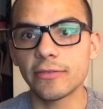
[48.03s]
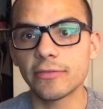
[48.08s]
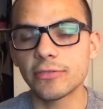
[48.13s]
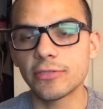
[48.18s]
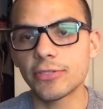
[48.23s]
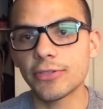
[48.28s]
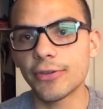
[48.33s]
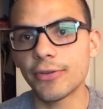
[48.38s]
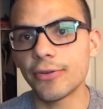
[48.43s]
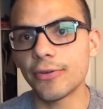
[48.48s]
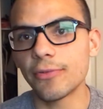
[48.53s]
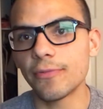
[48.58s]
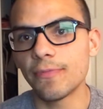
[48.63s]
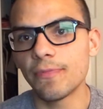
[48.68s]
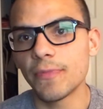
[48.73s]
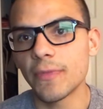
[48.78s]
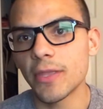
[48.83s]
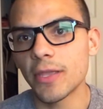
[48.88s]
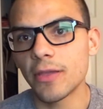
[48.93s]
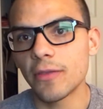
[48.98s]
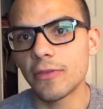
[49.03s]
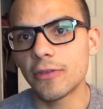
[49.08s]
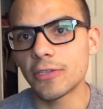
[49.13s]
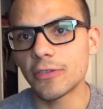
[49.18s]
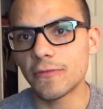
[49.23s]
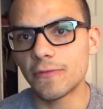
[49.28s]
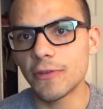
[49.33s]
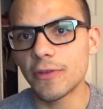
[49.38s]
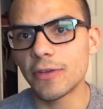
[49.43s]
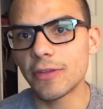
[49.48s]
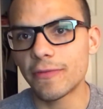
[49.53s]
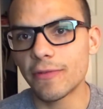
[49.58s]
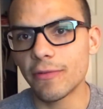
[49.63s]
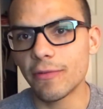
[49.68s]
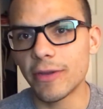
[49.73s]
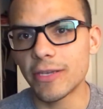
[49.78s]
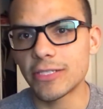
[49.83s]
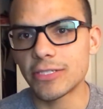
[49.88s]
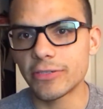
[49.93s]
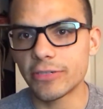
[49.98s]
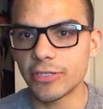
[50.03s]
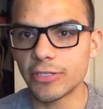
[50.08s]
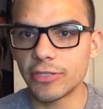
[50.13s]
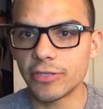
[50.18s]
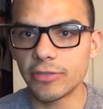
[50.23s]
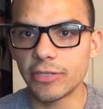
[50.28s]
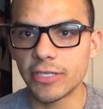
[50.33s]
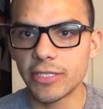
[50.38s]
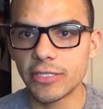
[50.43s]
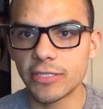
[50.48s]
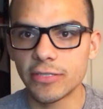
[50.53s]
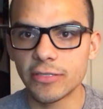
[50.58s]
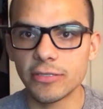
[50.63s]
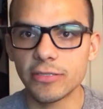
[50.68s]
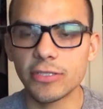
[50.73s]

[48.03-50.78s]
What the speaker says: So there's a few different ways you can do this.